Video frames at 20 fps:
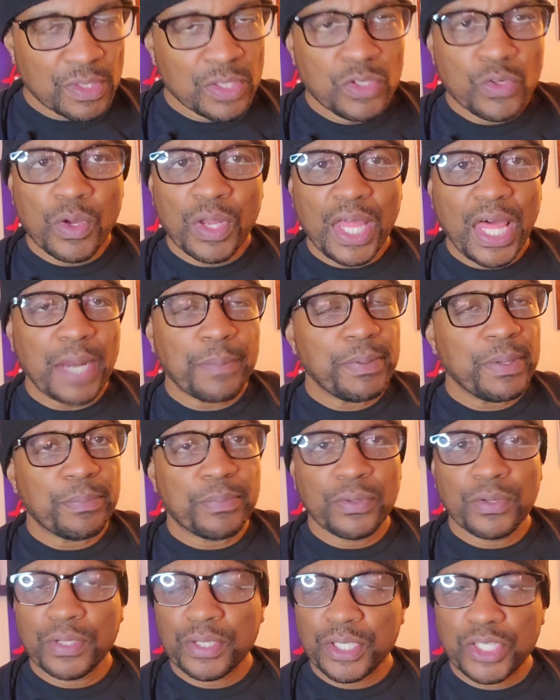You know, a lot of
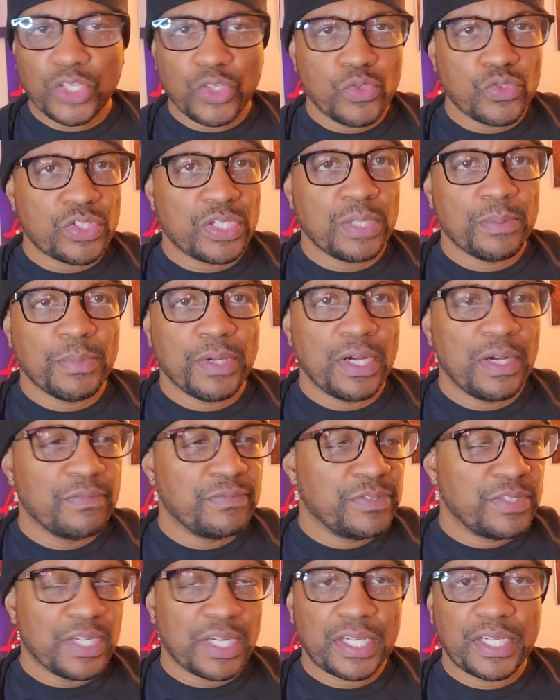people accused him
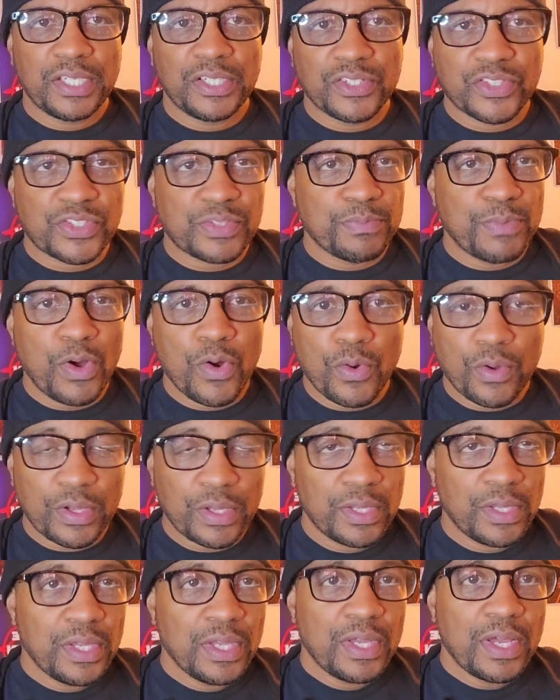of ducking the
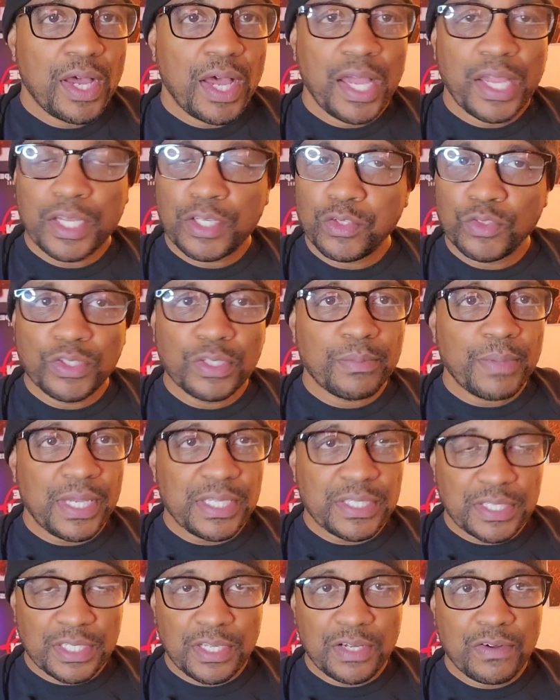smoke, including
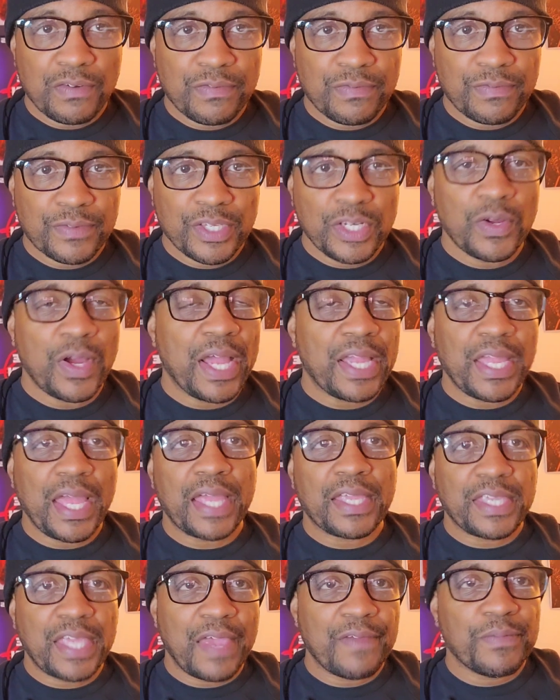myself. You know,
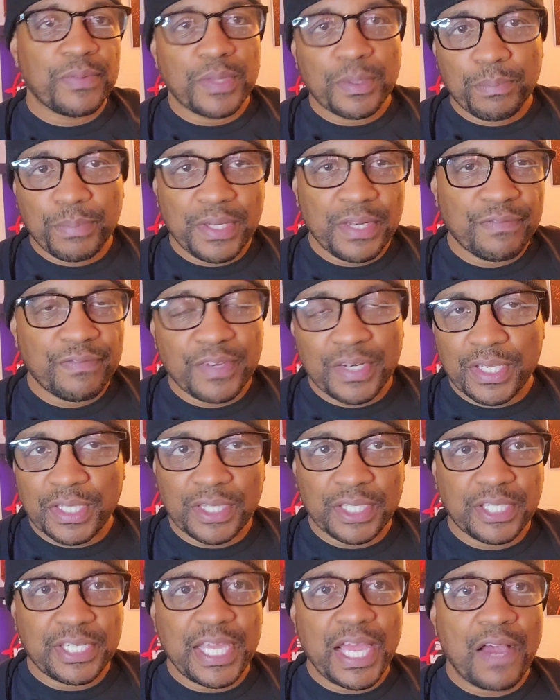I gave him the benefit of
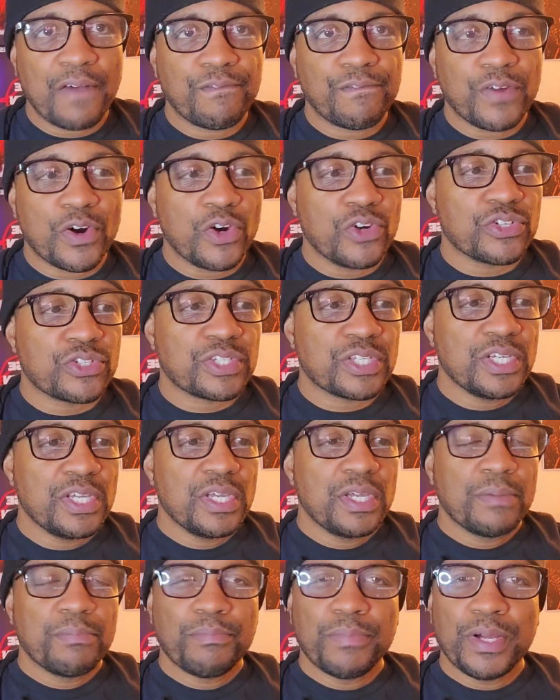the doubt first,
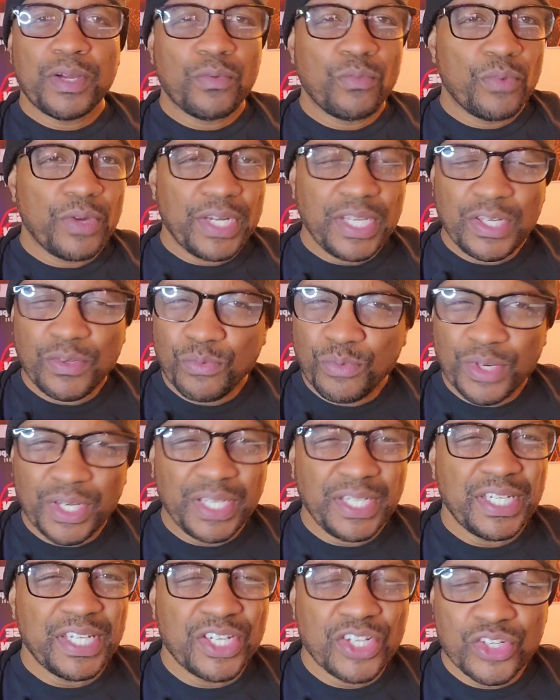but when he
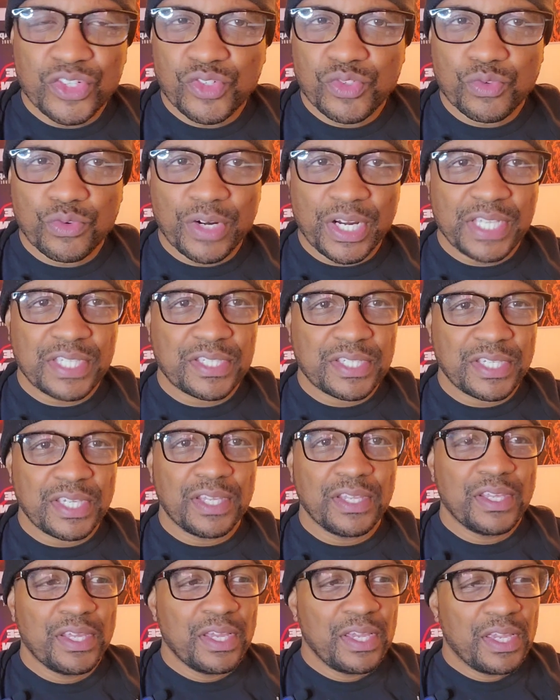really didn't address
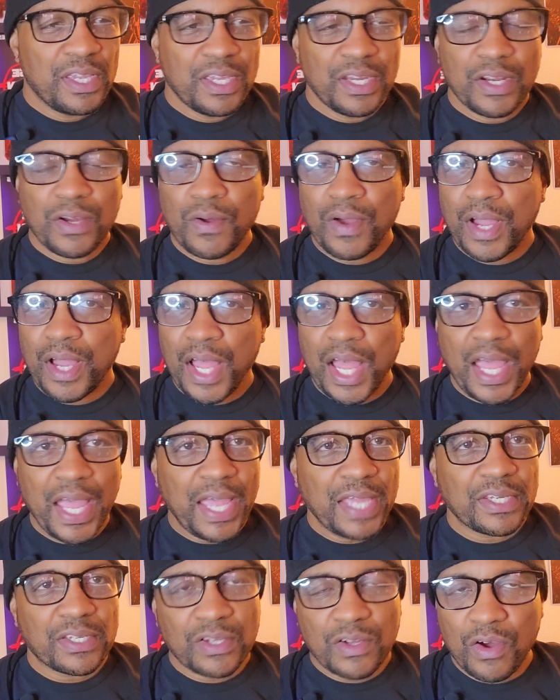it, you know, I
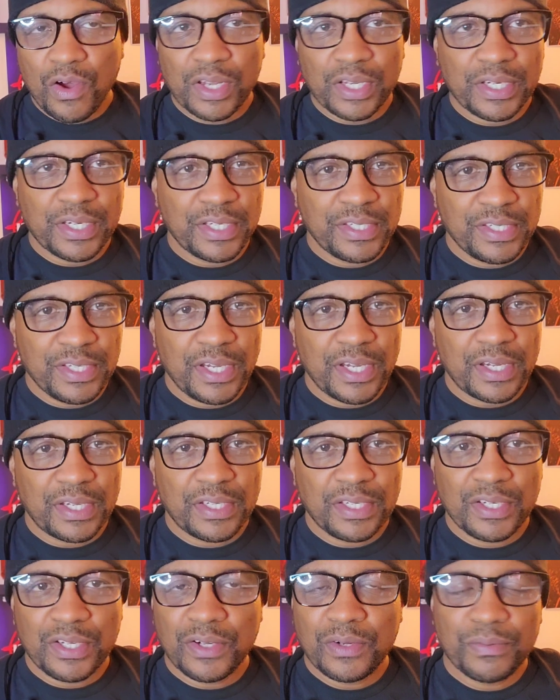had to call it a duck,
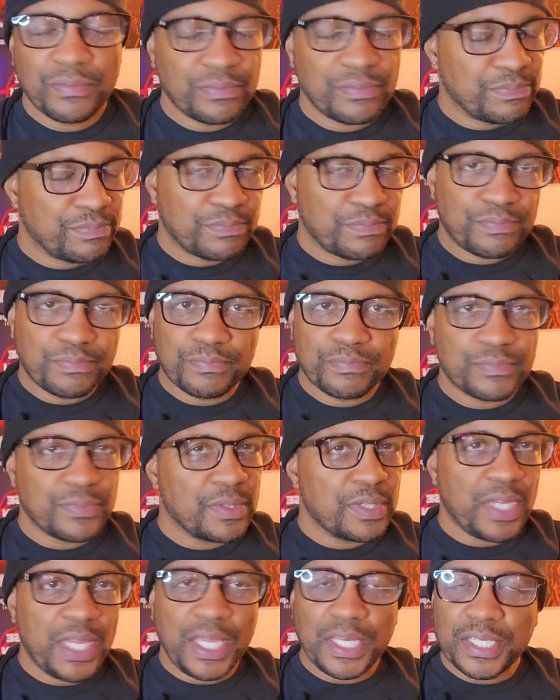you know.
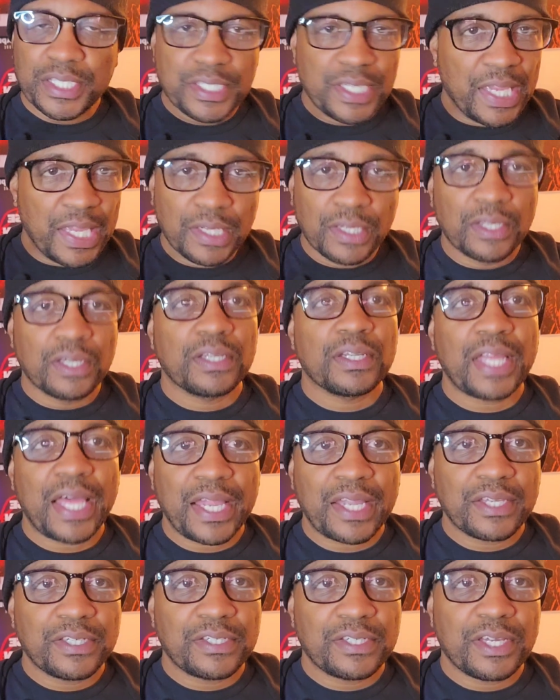It looked
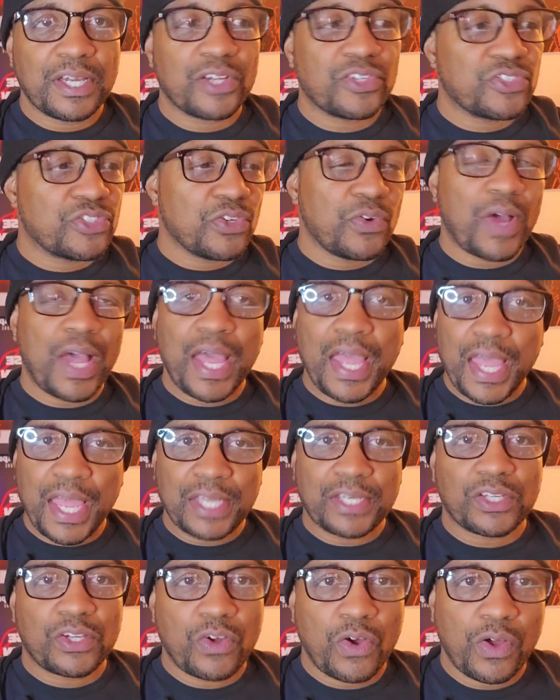like a duck, so I
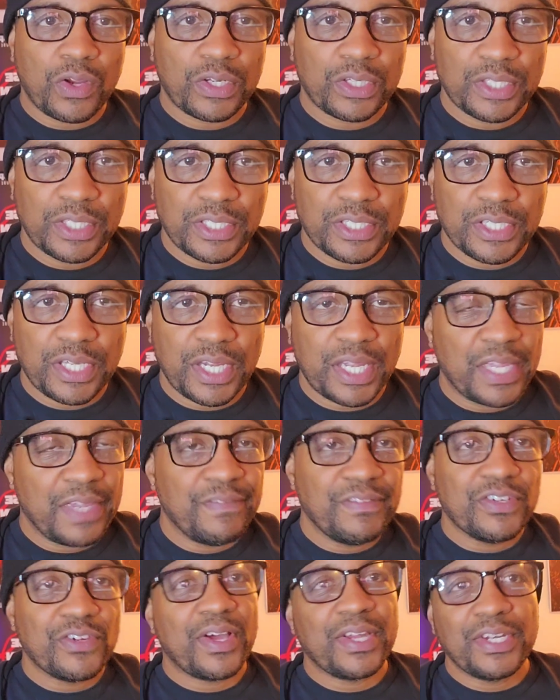had to call it a duck.
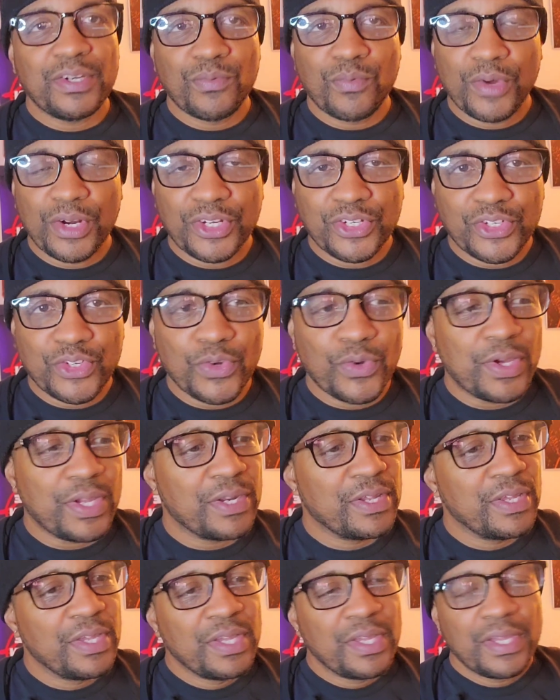Even though I didn't want to do
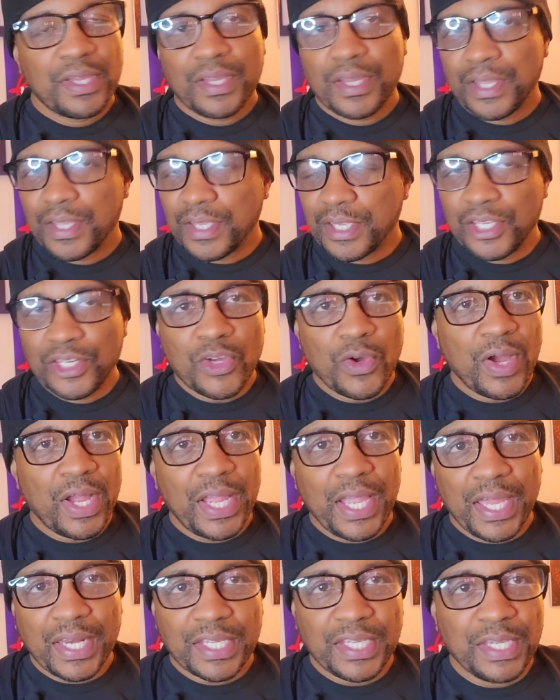it, you know,
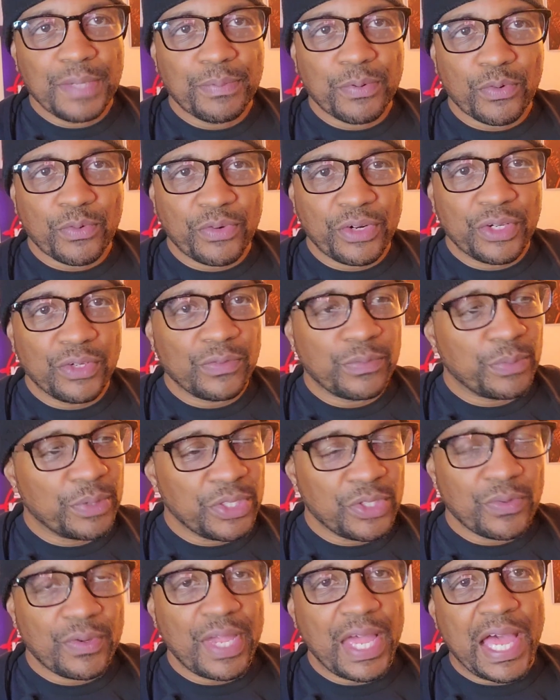I got to keep it real
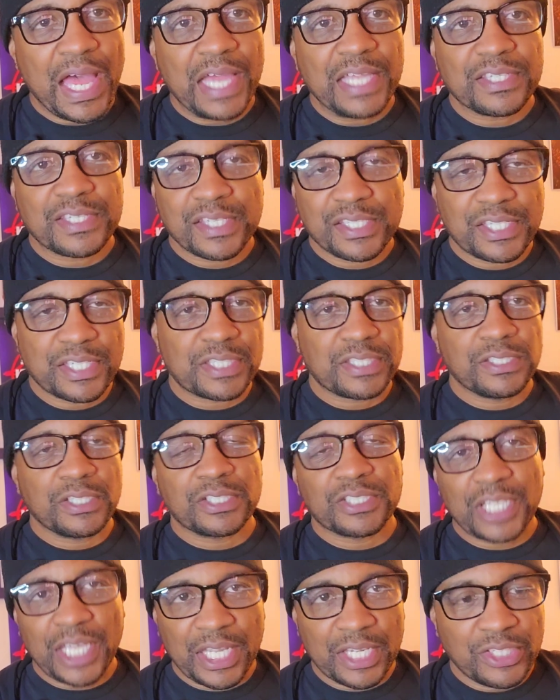with you guys. It just
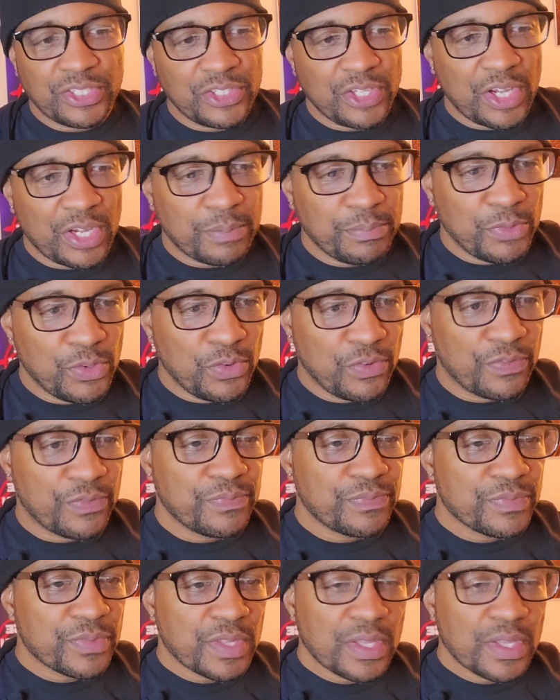looked like a duck move.